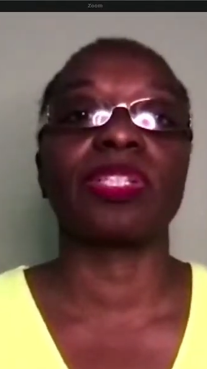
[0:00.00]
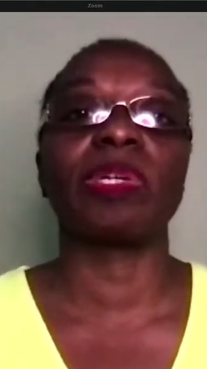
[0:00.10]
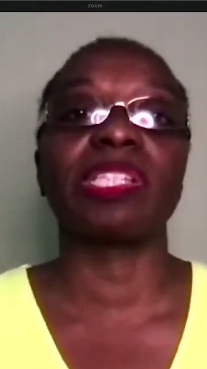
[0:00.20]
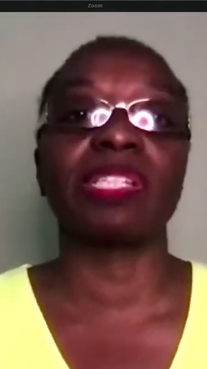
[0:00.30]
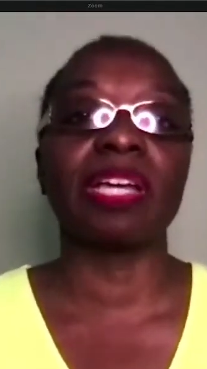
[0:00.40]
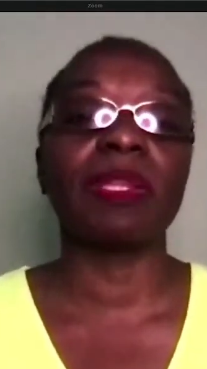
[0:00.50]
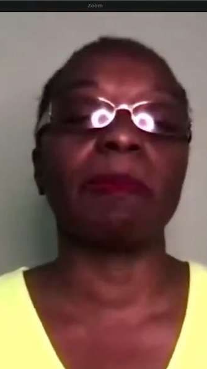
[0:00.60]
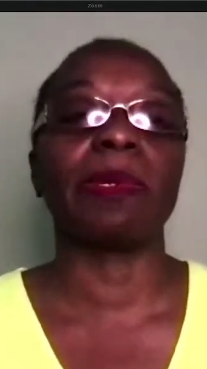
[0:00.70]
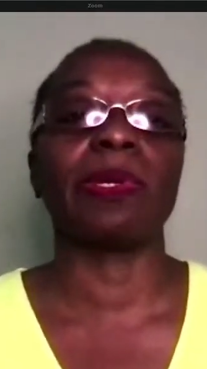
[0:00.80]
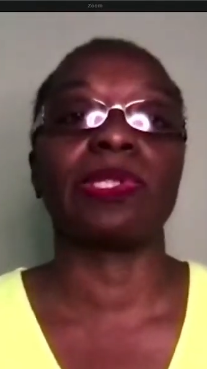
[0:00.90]
Whereas another
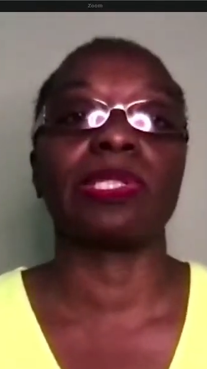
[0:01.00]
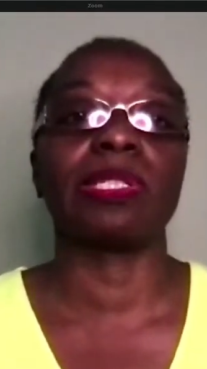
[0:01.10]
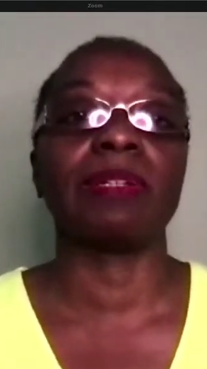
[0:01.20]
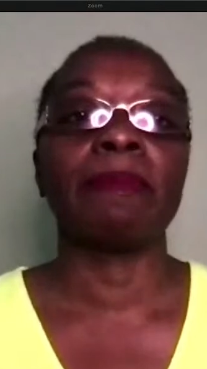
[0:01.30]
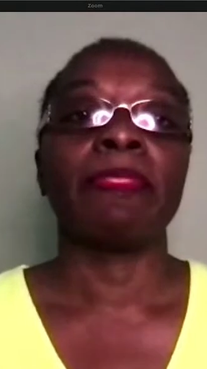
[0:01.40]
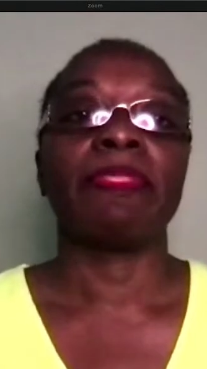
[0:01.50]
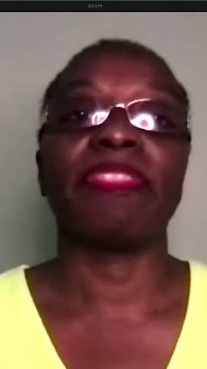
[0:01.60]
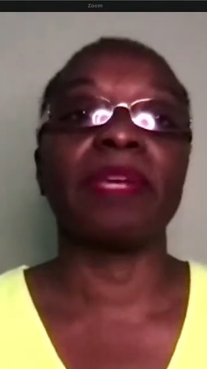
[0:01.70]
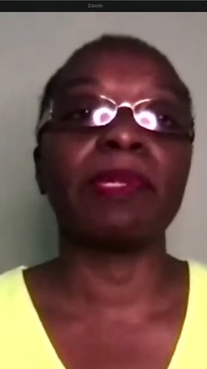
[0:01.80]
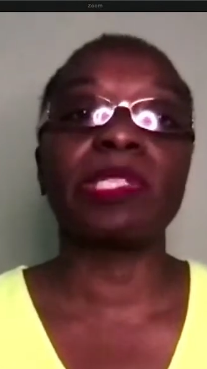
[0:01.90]
person,
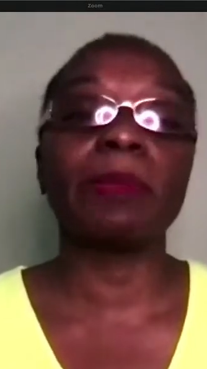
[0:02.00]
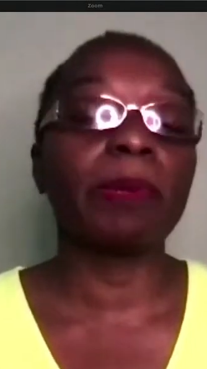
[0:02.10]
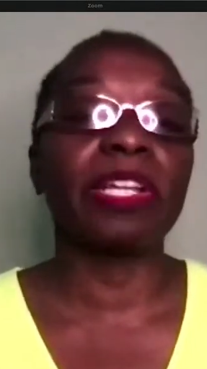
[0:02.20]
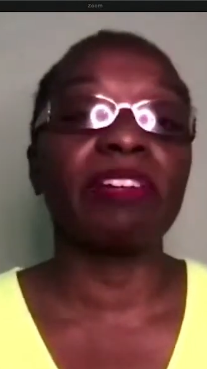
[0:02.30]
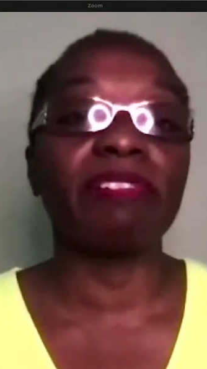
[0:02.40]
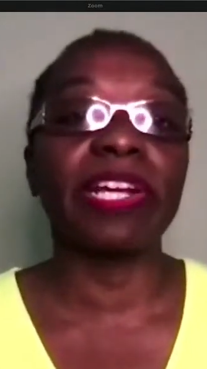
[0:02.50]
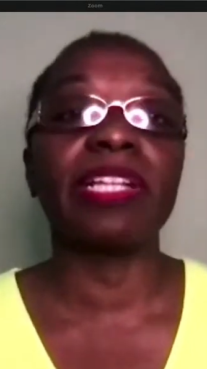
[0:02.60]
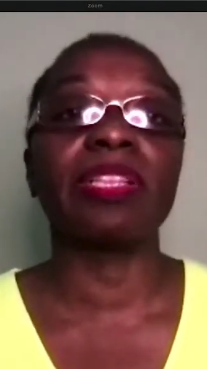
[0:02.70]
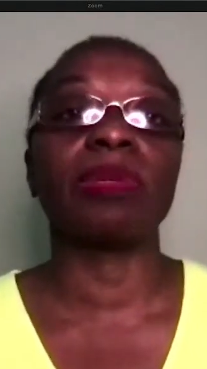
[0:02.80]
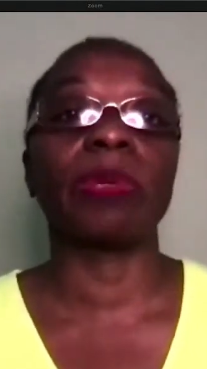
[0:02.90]
their metabolic
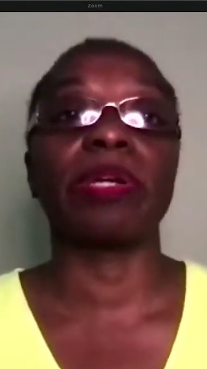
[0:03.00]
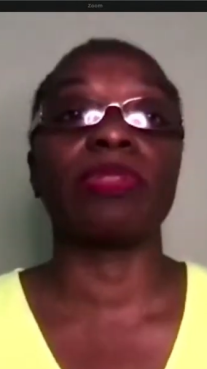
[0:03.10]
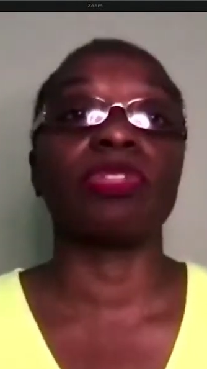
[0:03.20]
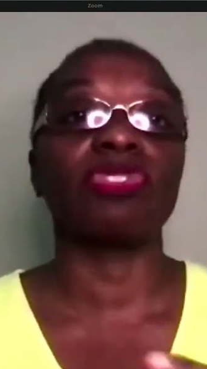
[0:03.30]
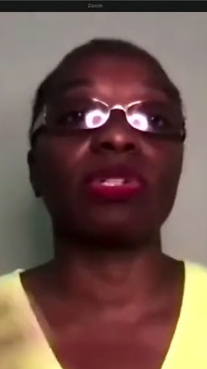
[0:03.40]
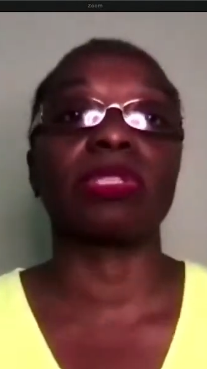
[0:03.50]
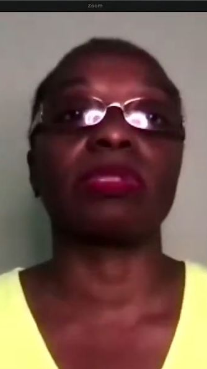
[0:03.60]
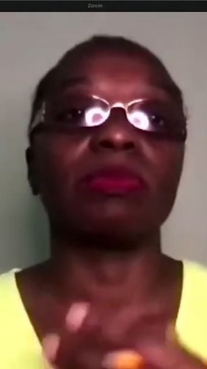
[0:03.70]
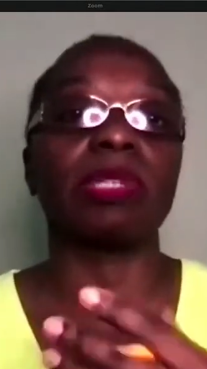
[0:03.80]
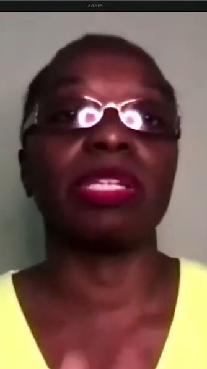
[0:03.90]
rate, the way all the drug
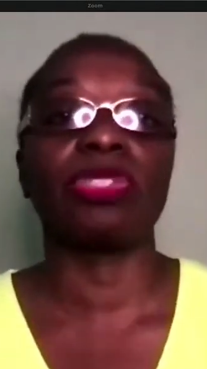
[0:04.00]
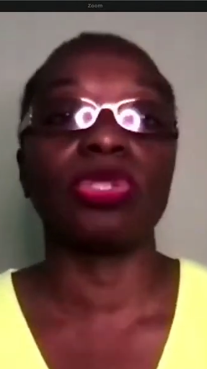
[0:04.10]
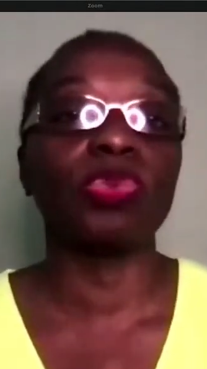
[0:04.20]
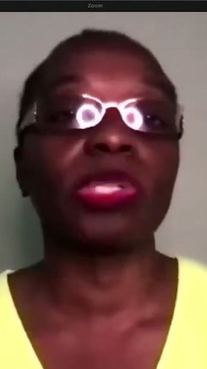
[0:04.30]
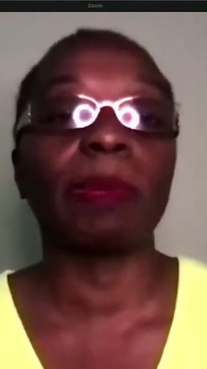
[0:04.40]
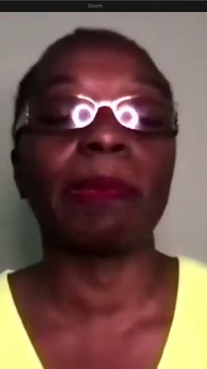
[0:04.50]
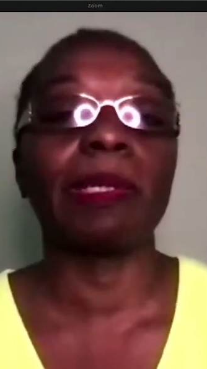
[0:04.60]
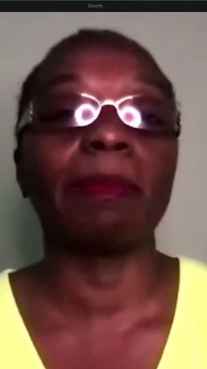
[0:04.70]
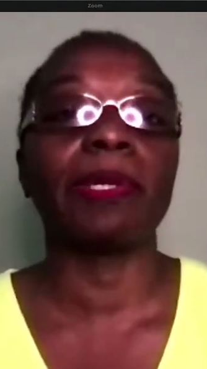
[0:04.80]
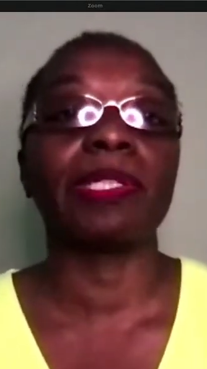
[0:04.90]
is used up in
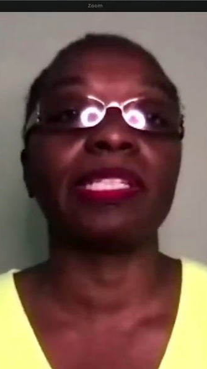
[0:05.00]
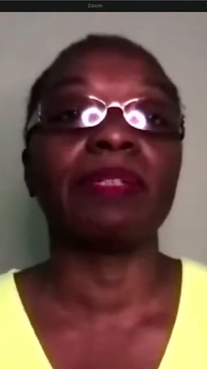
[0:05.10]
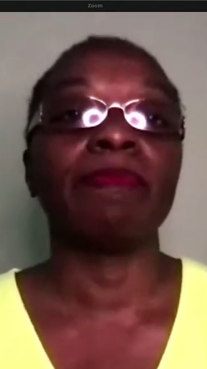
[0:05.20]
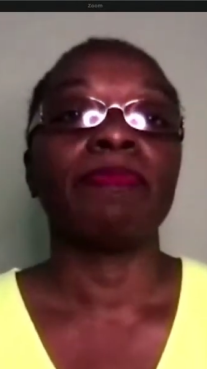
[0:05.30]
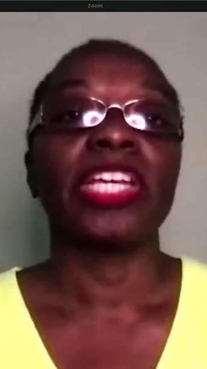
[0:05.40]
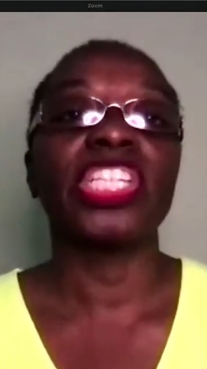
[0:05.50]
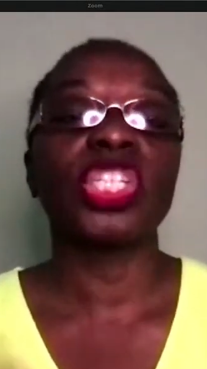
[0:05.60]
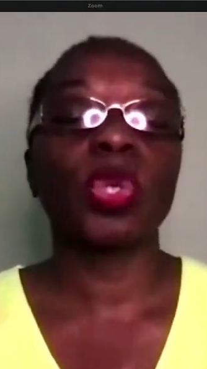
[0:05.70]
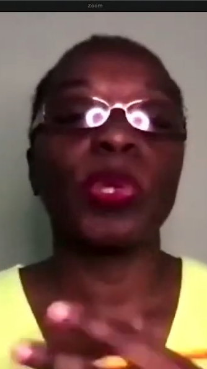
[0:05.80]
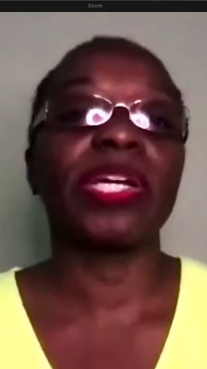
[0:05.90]
the body, is
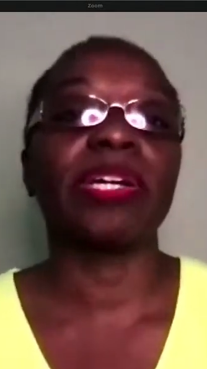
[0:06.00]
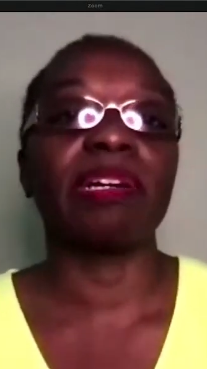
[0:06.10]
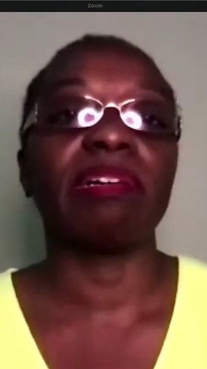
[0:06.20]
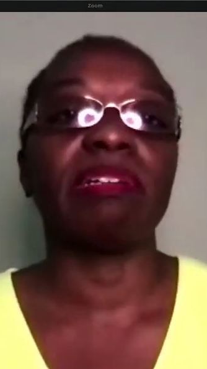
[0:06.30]
quicker,